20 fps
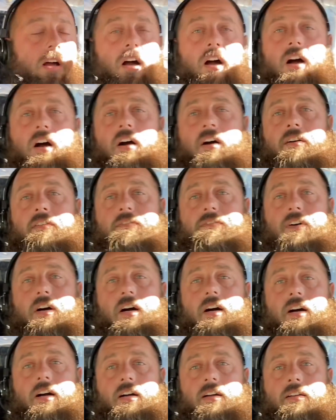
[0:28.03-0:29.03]
of
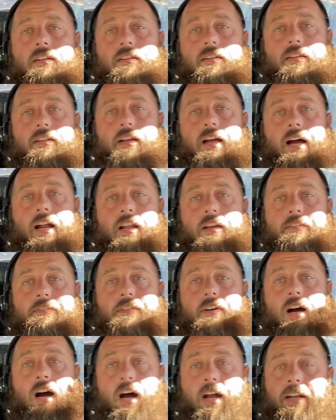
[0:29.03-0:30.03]

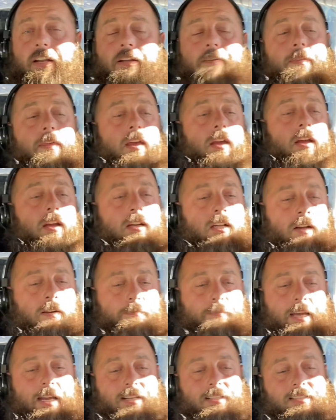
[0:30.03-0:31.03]
Honda.
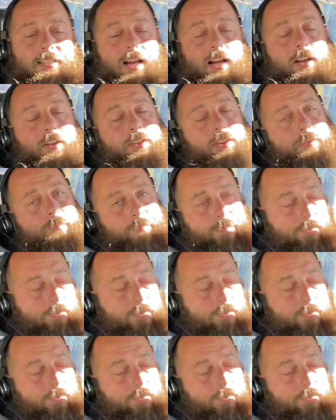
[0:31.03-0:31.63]
Come back south.